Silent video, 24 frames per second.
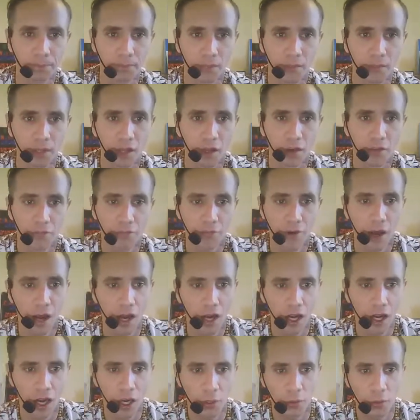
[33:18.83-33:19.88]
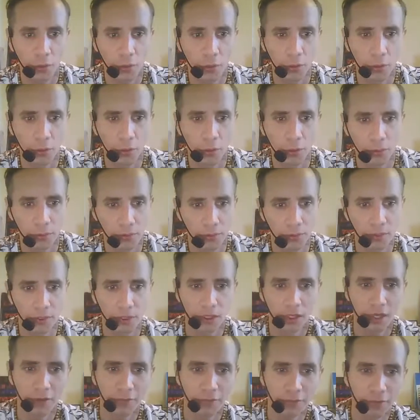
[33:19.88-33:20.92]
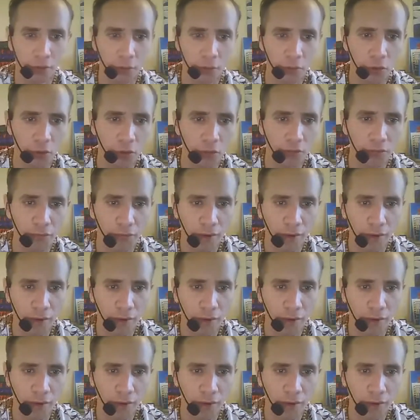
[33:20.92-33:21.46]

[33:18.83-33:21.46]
Fargo, a film called Fargo.